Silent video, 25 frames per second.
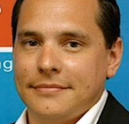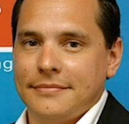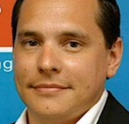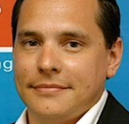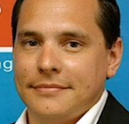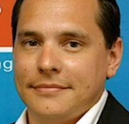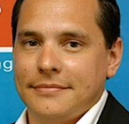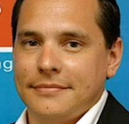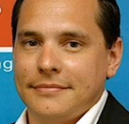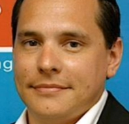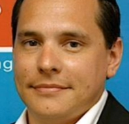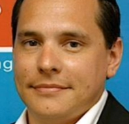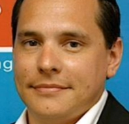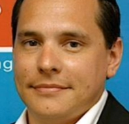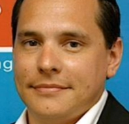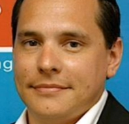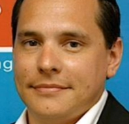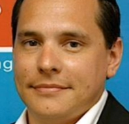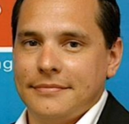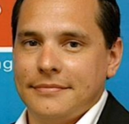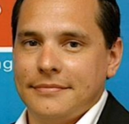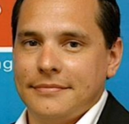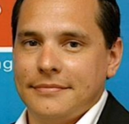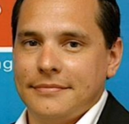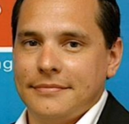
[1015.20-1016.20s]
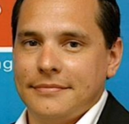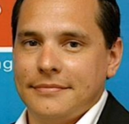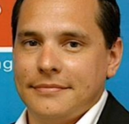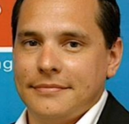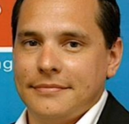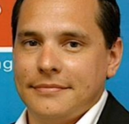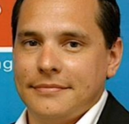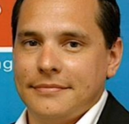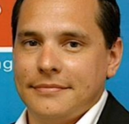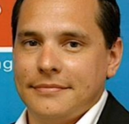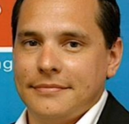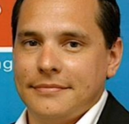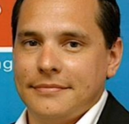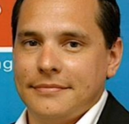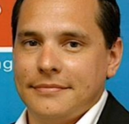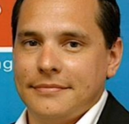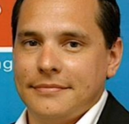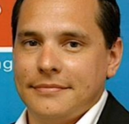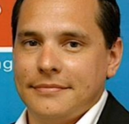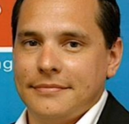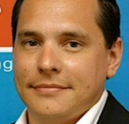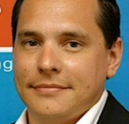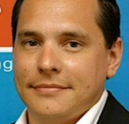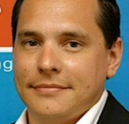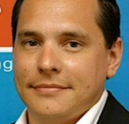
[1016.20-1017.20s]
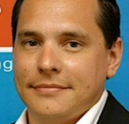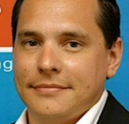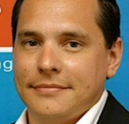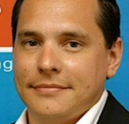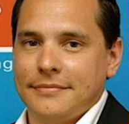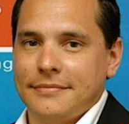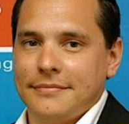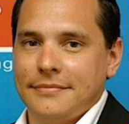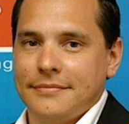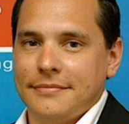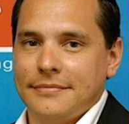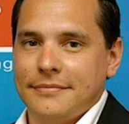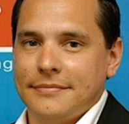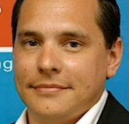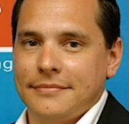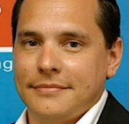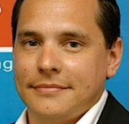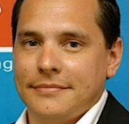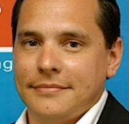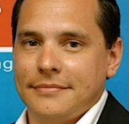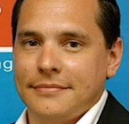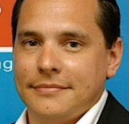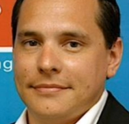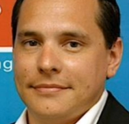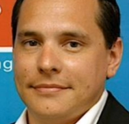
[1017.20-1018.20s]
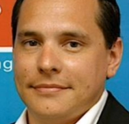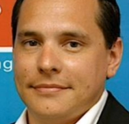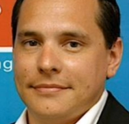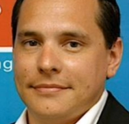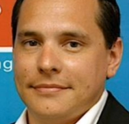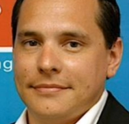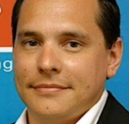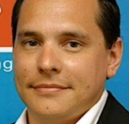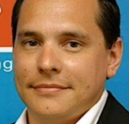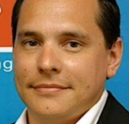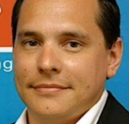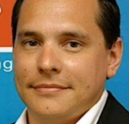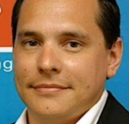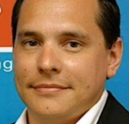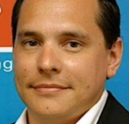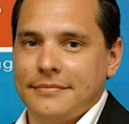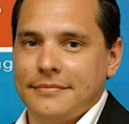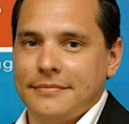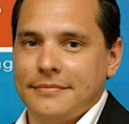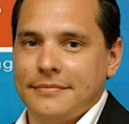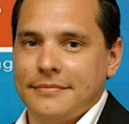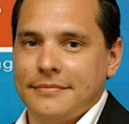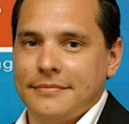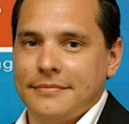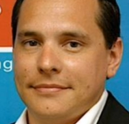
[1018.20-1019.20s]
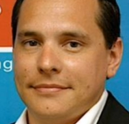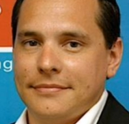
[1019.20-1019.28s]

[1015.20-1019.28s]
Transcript: (no lip movement)